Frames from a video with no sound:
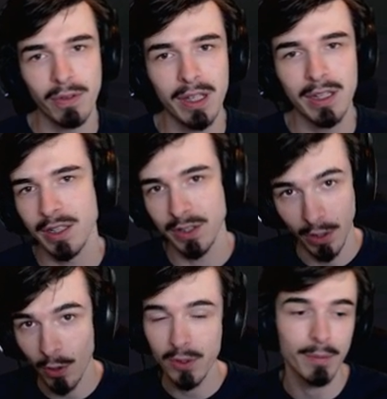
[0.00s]
here, is to
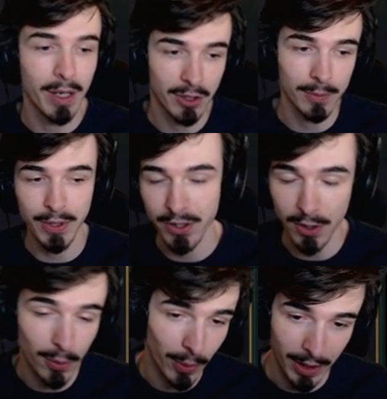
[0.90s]
go to my topside
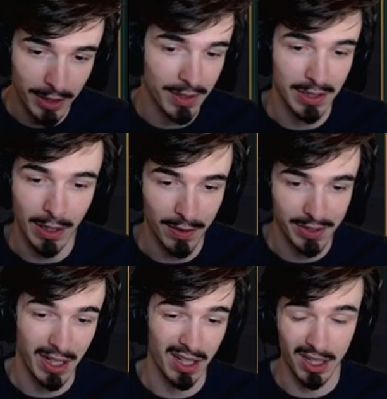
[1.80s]
jungle, clear this out and
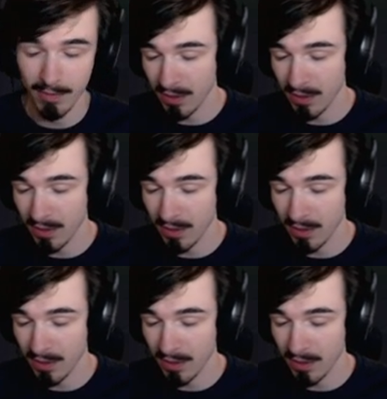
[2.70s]
take it.